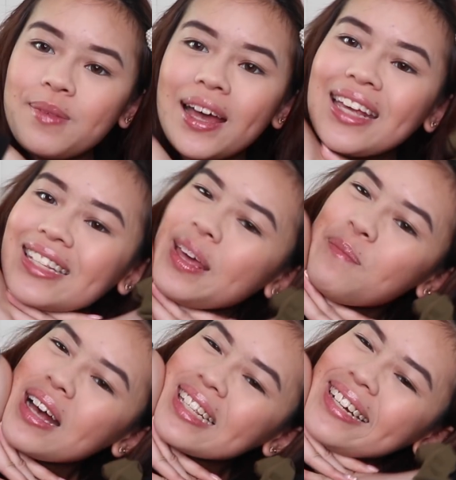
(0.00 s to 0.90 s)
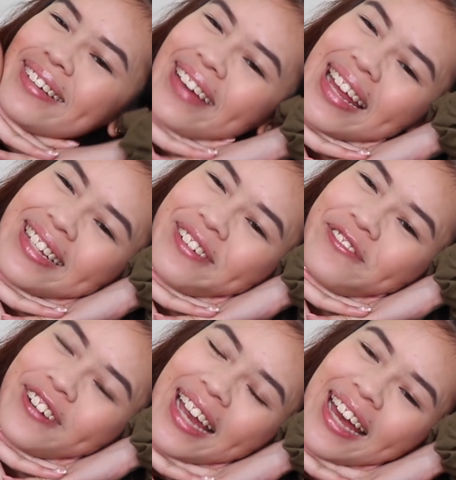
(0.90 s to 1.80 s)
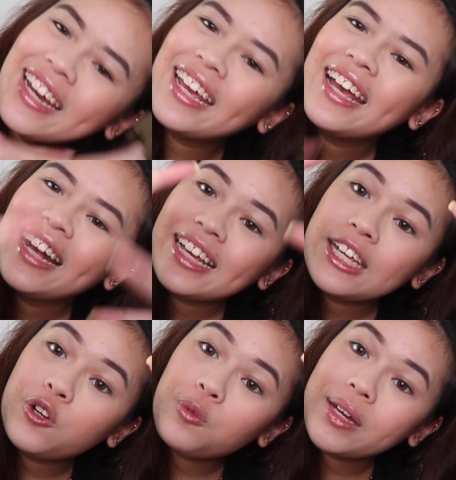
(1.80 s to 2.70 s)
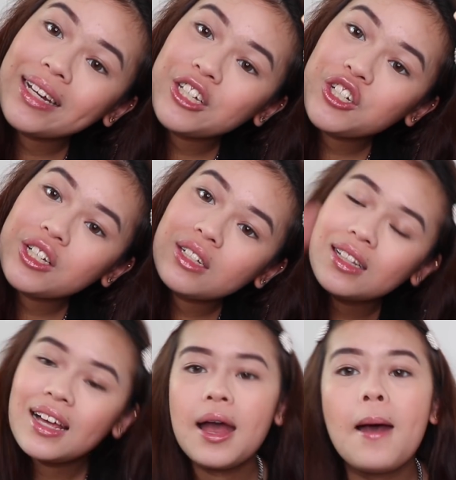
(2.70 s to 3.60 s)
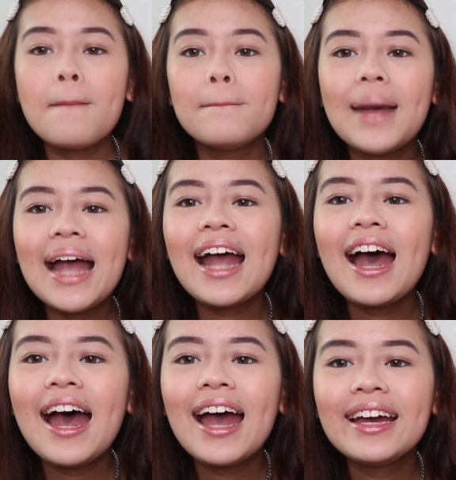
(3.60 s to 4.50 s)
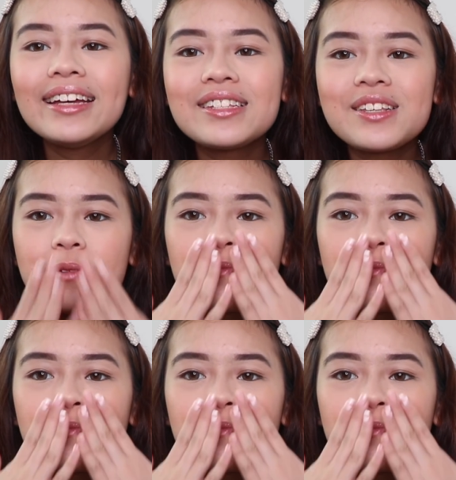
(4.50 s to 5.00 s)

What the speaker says: Smiling, stay positive, and don't forget keto connection. Bye guys.